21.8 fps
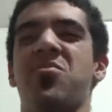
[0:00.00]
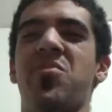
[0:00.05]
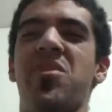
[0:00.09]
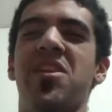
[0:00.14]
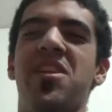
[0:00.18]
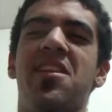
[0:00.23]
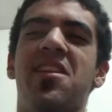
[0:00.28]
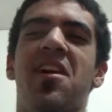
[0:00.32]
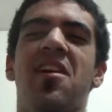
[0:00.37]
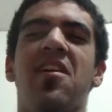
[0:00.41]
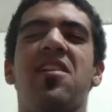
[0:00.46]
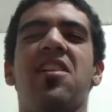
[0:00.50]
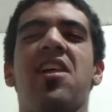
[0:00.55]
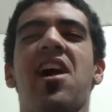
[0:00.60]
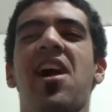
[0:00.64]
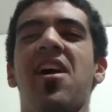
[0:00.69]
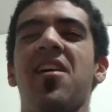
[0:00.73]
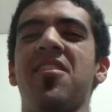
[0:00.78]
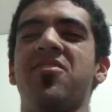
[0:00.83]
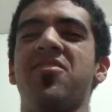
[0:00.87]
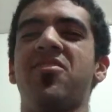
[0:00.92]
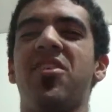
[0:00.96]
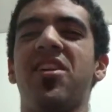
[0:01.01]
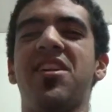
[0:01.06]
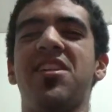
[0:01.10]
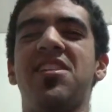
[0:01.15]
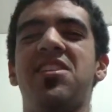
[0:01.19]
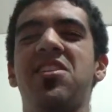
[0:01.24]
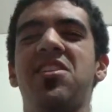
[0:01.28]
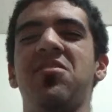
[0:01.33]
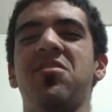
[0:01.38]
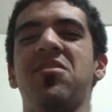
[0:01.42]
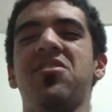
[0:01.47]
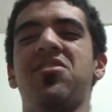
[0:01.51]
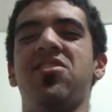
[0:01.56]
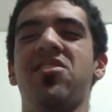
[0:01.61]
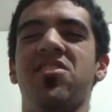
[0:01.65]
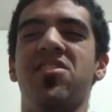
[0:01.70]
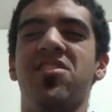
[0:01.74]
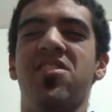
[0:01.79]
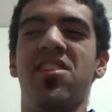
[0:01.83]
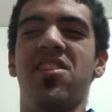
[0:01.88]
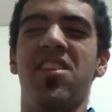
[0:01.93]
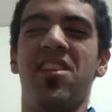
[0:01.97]
her to read it out loud so I can see what
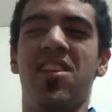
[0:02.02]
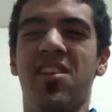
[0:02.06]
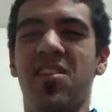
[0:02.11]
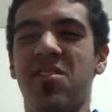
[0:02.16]
she's